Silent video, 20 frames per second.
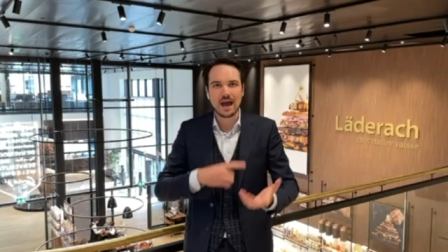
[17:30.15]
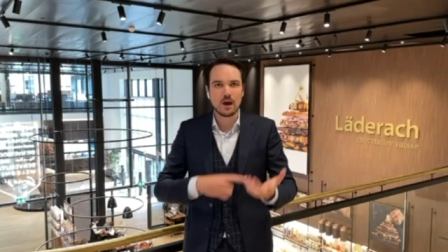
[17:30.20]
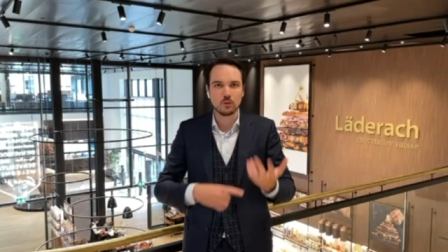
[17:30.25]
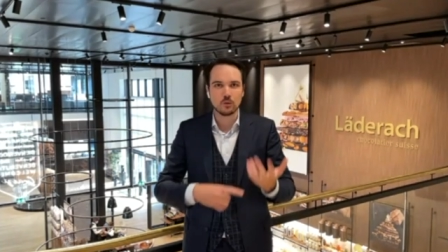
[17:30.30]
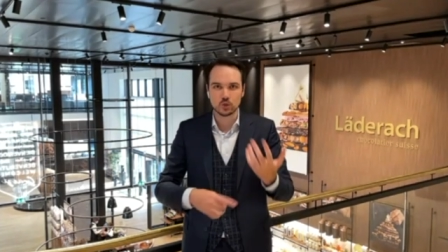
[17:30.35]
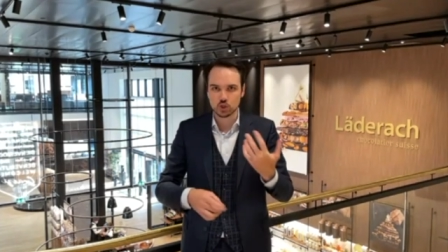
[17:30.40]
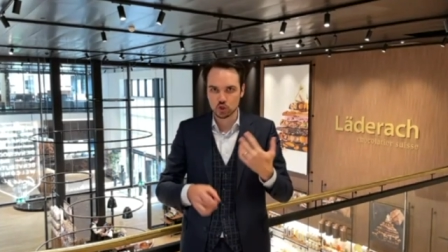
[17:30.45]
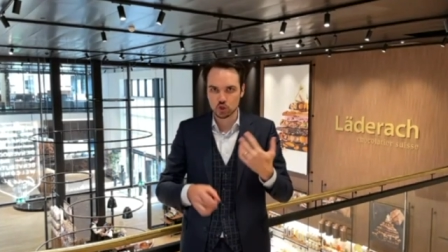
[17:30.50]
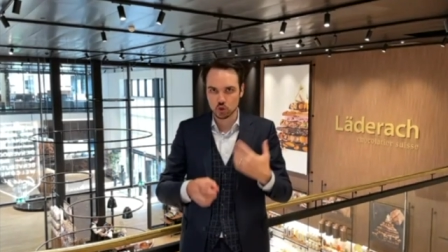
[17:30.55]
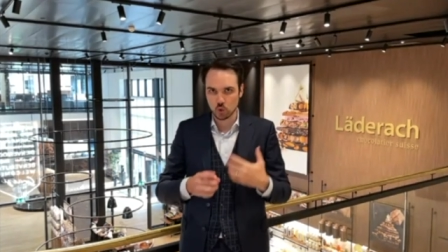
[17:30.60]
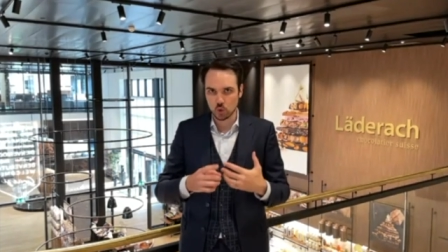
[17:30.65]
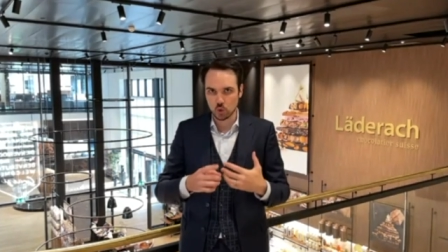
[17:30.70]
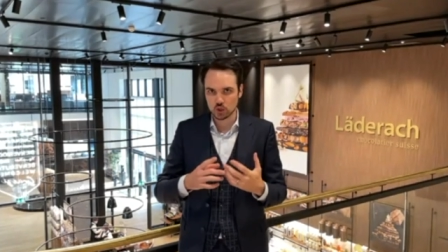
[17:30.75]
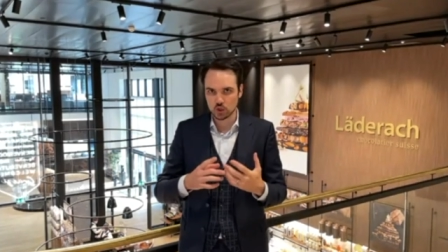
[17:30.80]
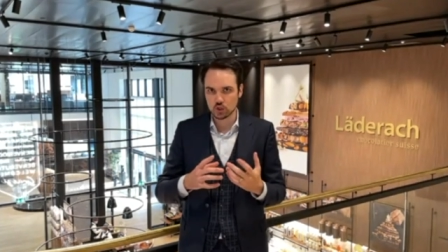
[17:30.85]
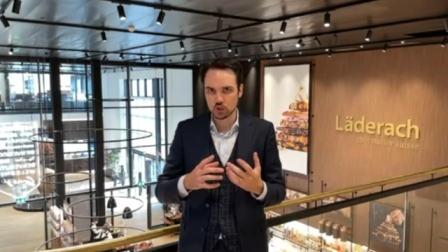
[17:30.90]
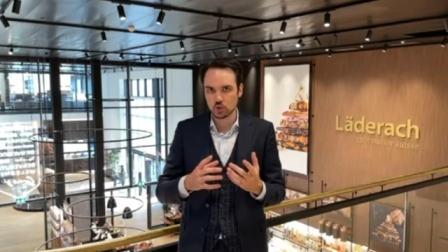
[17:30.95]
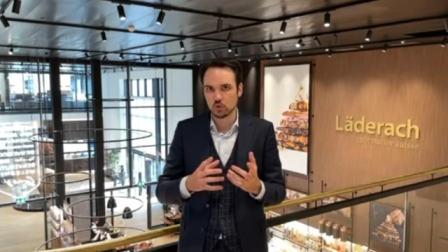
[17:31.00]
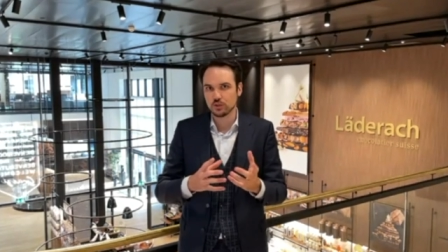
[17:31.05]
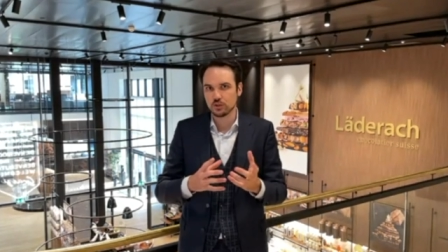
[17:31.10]
our
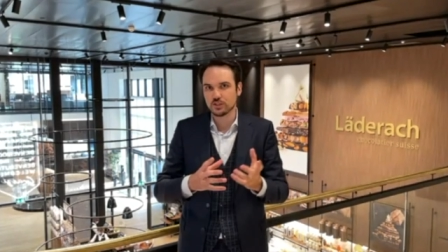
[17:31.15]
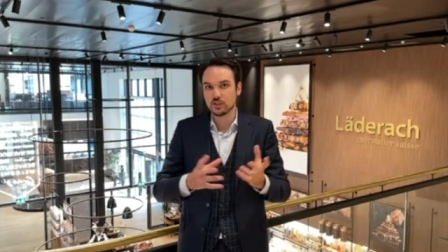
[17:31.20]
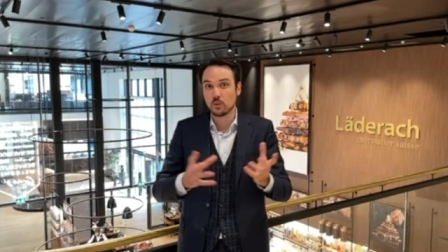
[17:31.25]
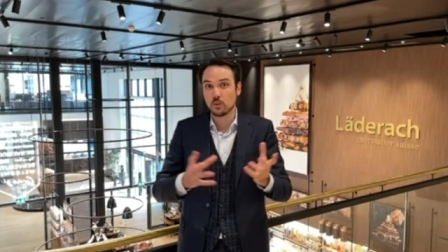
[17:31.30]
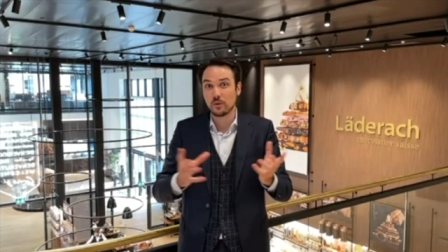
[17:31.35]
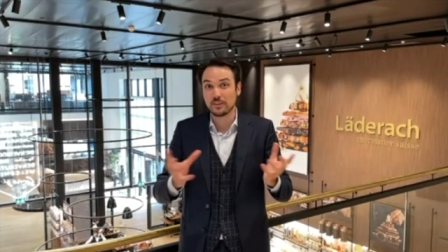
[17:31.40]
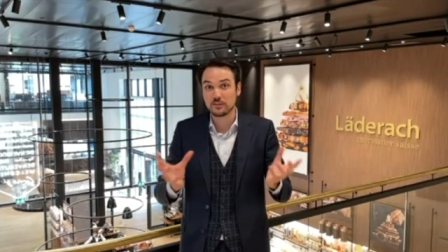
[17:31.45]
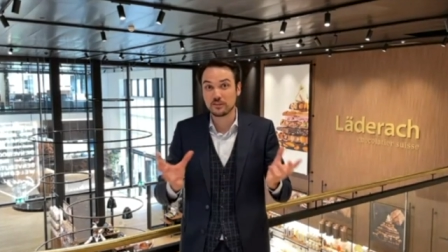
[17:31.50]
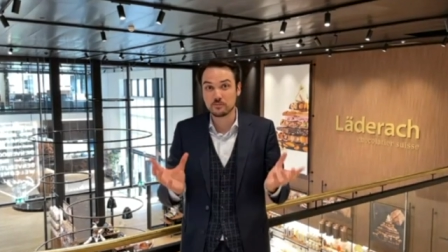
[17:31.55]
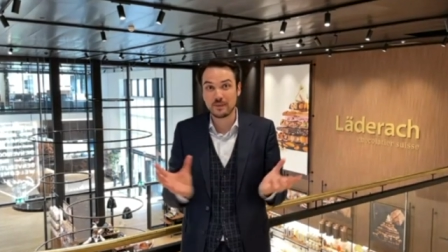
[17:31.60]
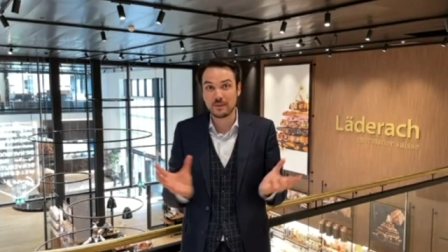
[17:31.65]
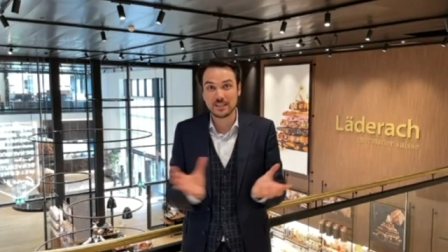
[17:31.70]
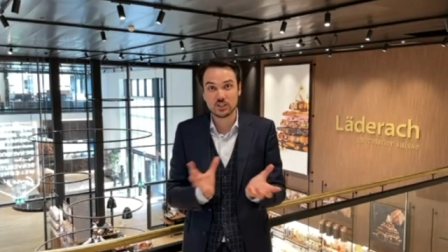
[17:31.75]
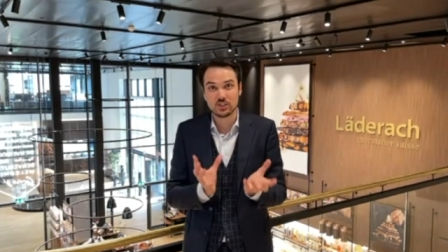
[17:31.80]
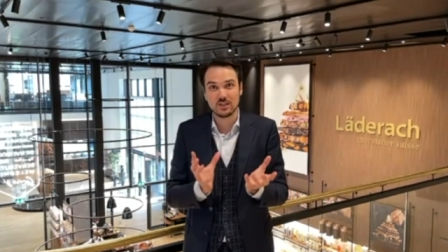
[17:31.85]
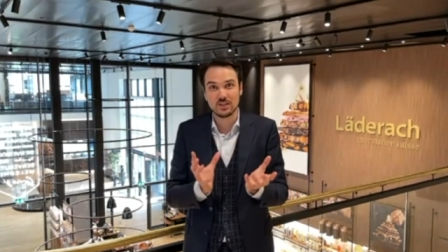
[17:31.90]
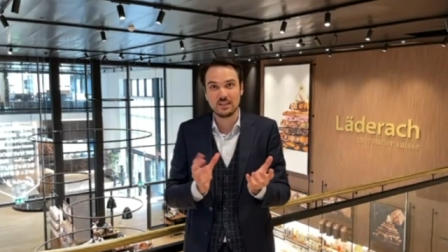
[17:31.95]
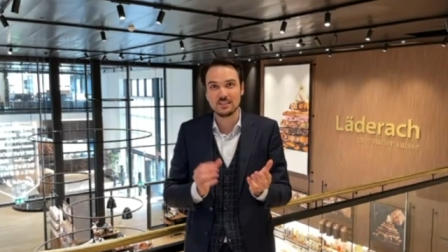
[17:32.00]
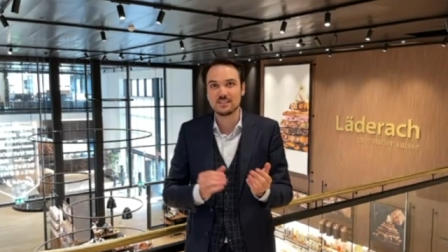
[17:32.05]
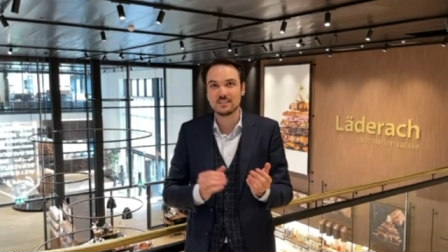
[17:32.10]
stores also with
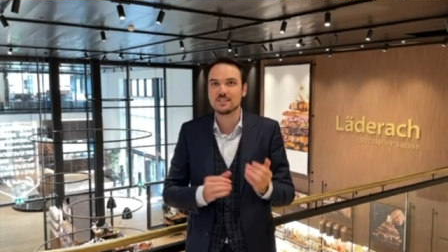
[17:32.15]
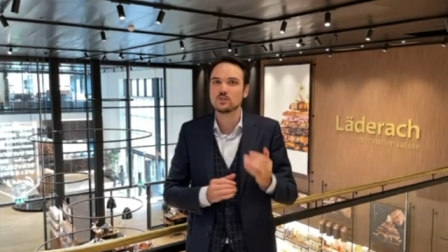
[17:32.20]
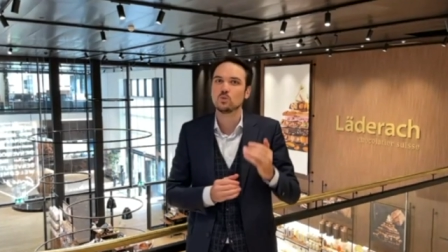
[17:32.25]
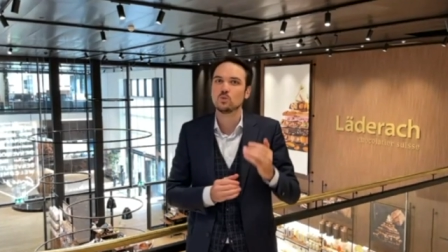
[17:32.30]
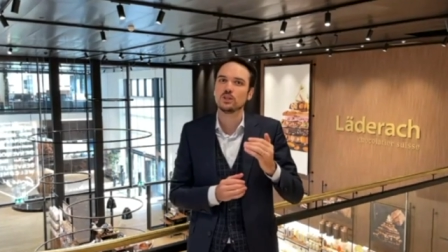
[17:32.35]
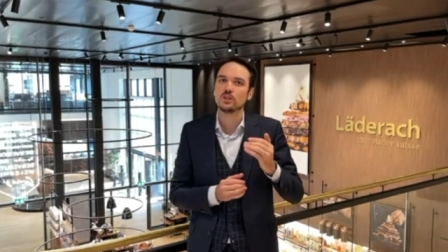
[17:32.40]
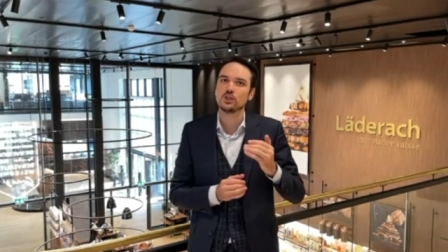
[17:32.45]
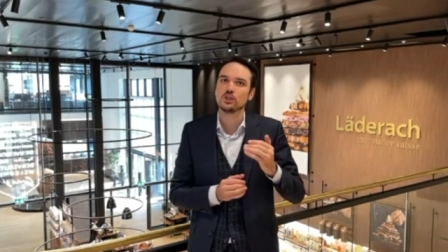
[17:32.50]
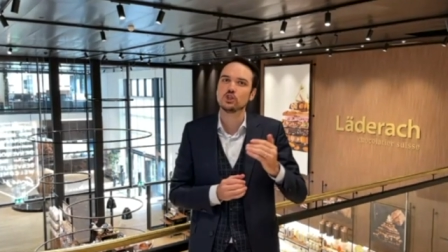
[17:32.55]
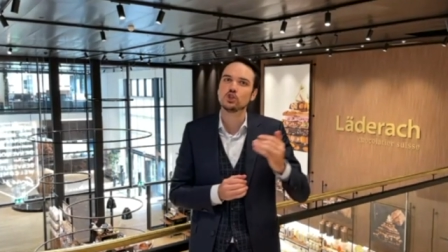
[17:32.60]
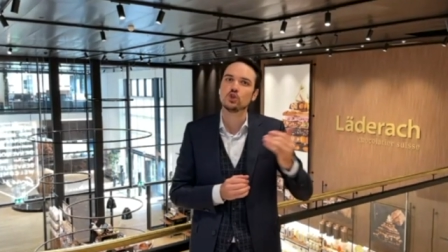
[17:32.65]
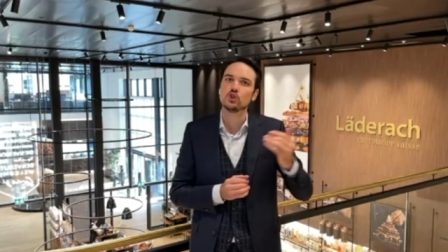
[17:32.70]
specialists what is